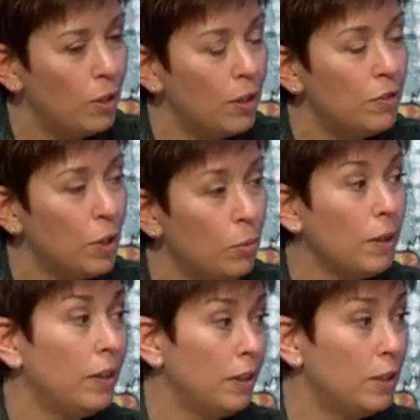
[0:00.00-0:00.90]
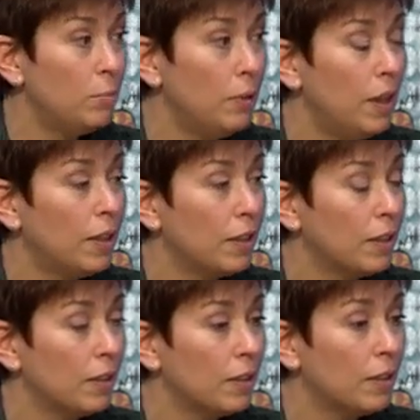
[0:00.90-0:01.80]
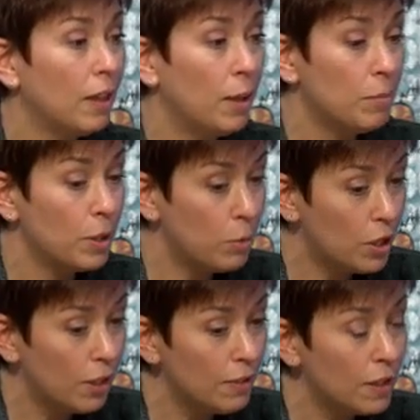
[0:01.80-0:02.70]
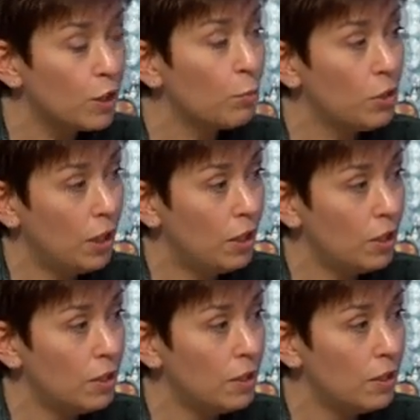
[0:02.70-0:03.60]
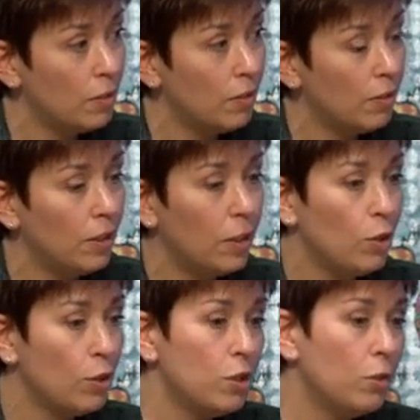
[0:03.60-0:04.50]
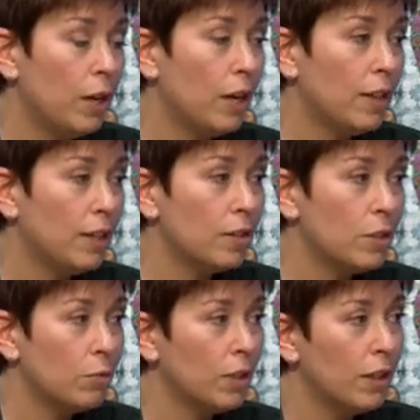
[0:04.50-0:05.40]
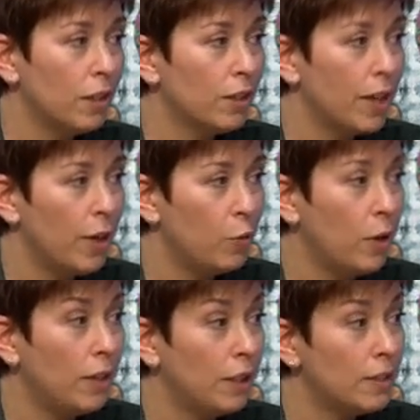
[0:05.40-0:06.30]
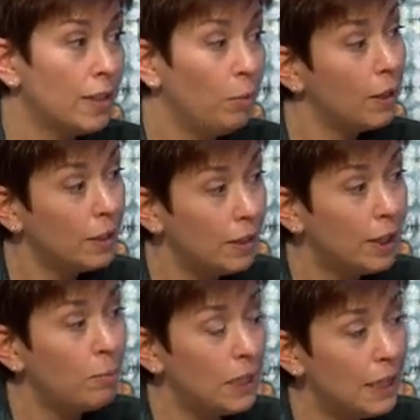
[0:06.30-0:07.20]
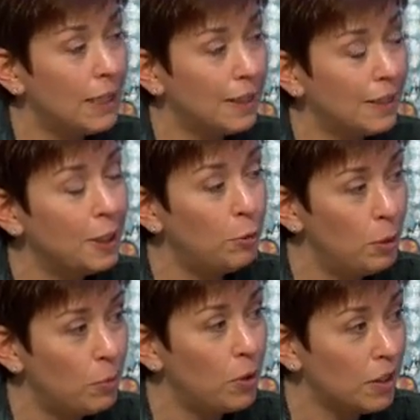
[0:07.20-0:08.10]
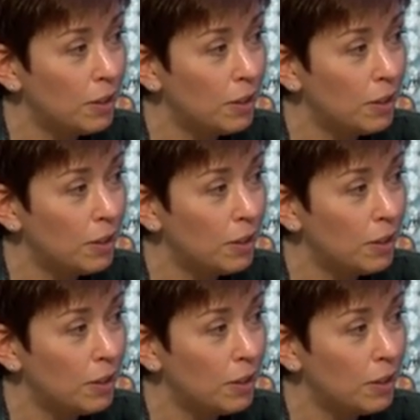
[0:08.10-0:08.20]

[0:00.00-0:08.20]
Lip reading: if they're willing to make some shifts and some changes, there are two areas to really look at. One is, can we clean up the eating a little bit more?